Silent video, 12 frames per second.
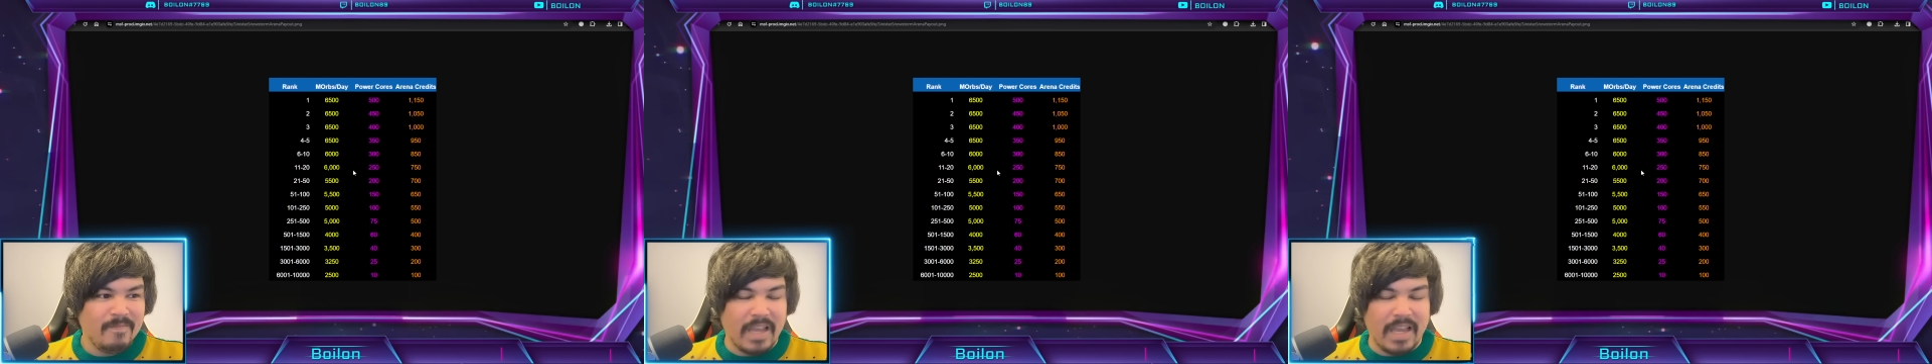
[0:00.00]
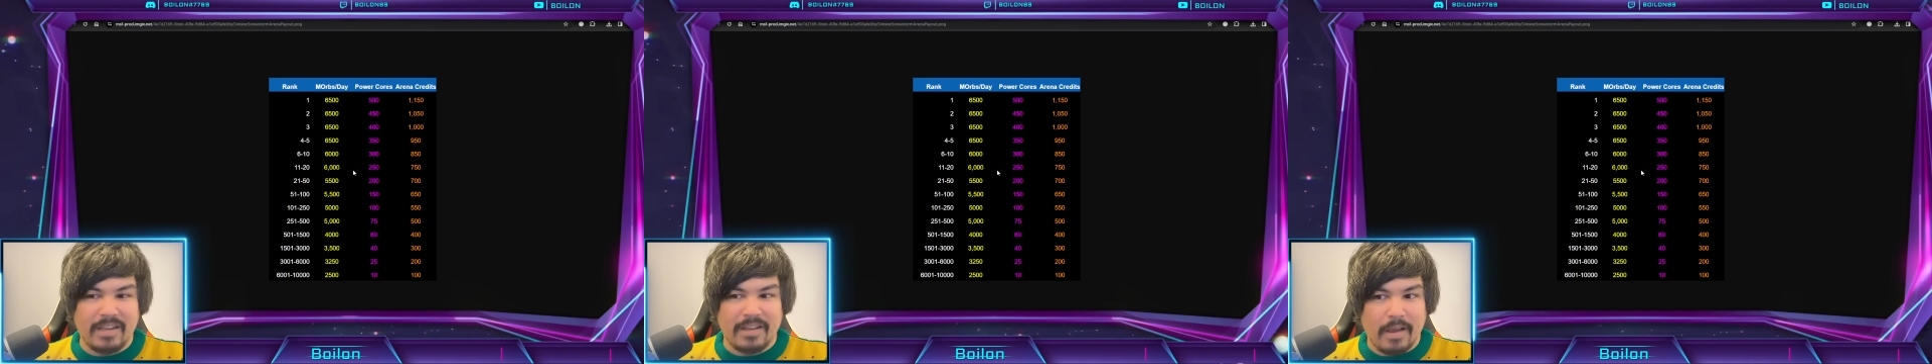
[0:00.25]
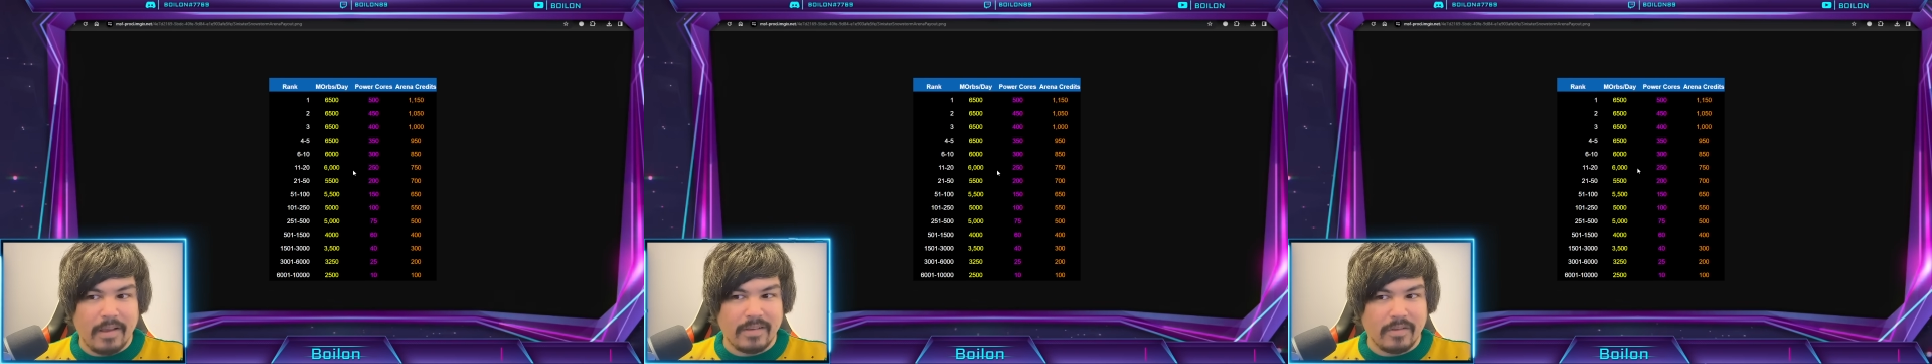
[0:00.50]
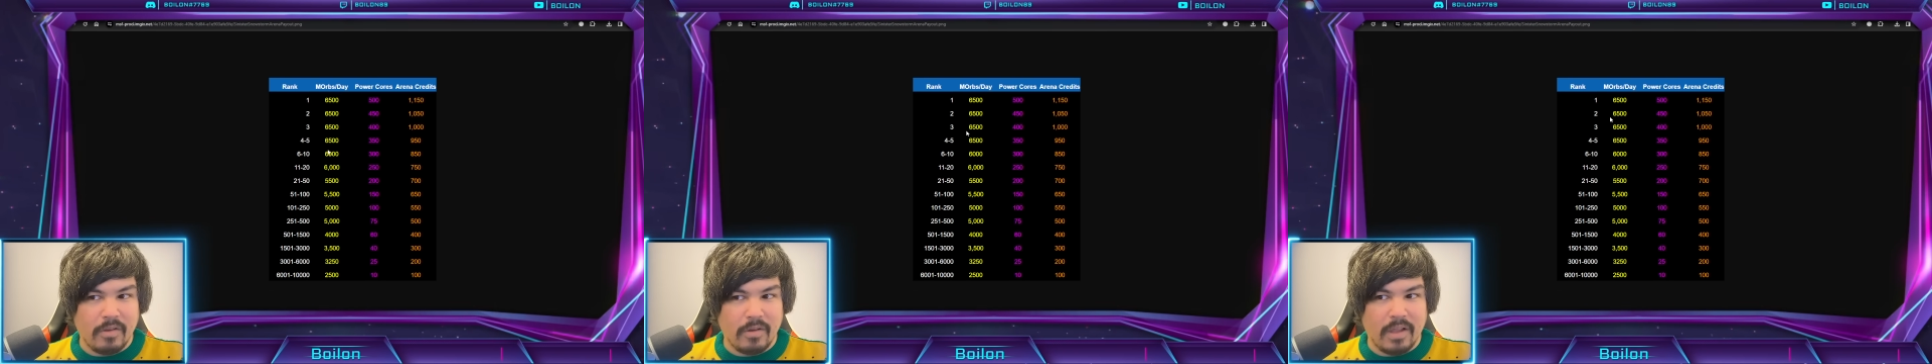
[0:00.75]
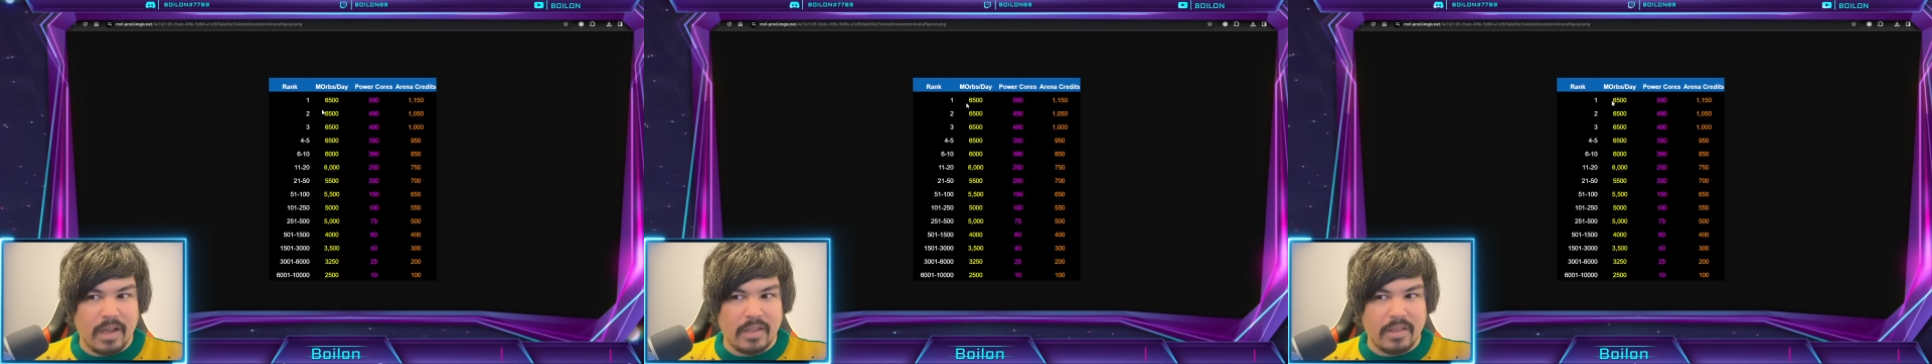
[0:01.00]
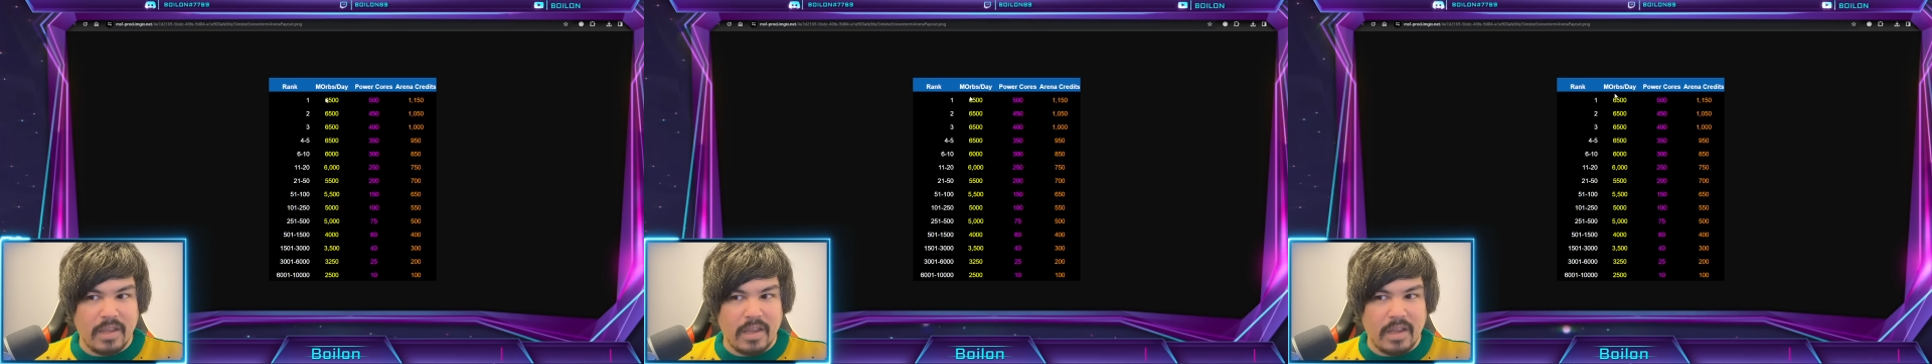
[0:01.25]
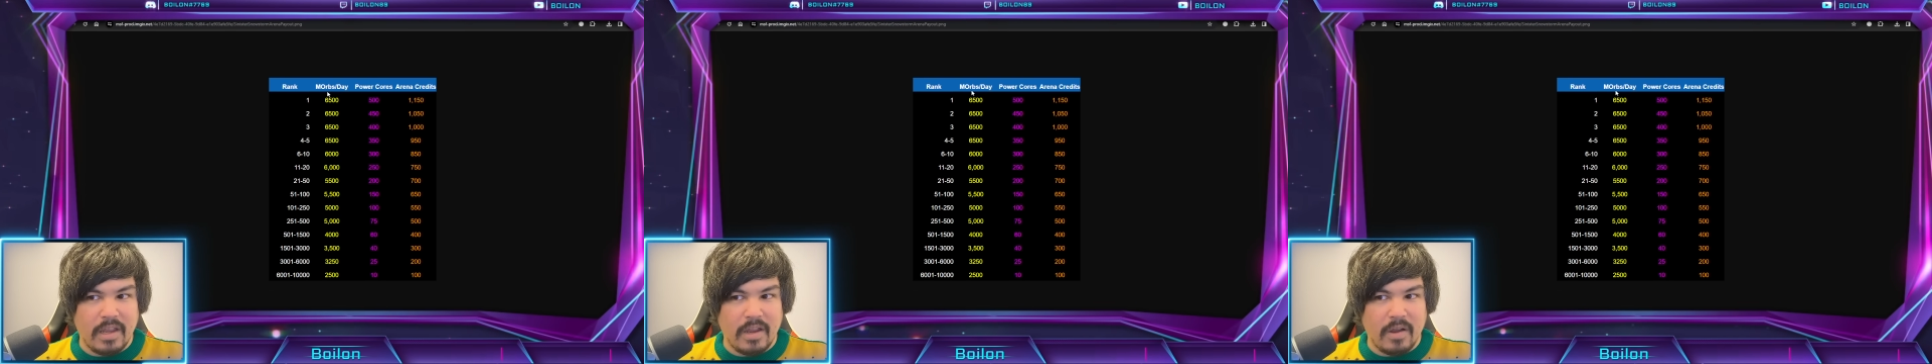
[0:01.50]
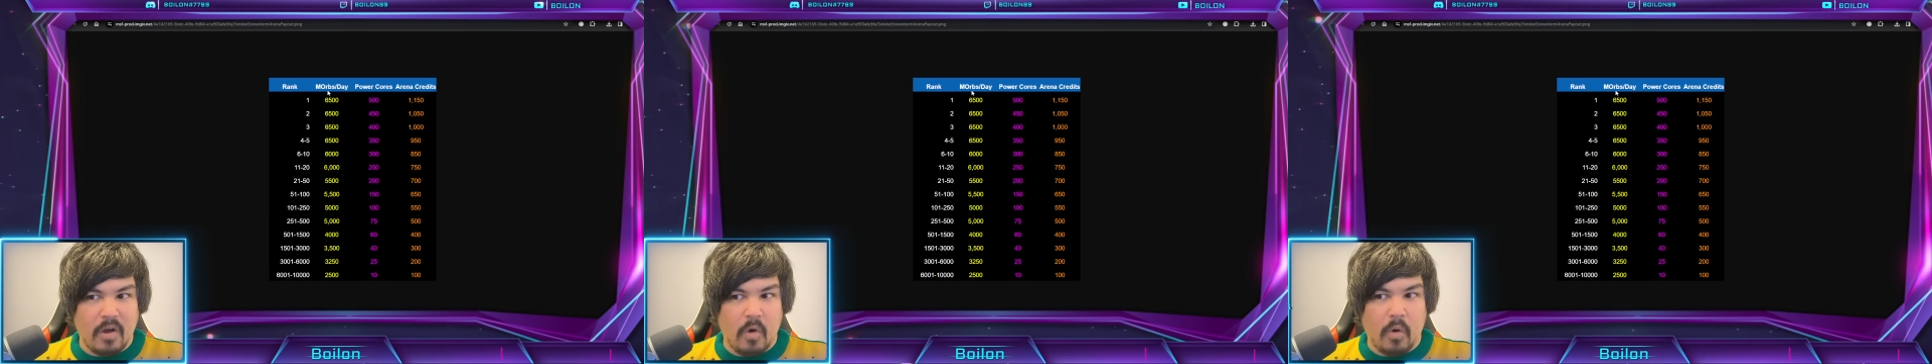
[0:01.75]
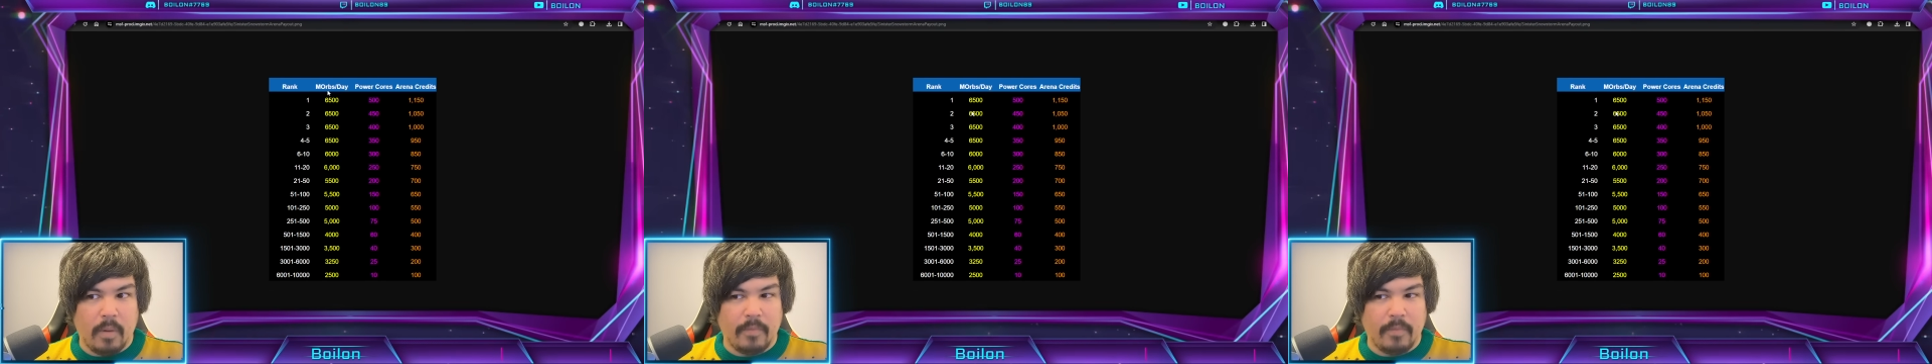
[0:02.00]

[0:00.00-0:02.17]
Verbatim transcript: it does look like the orb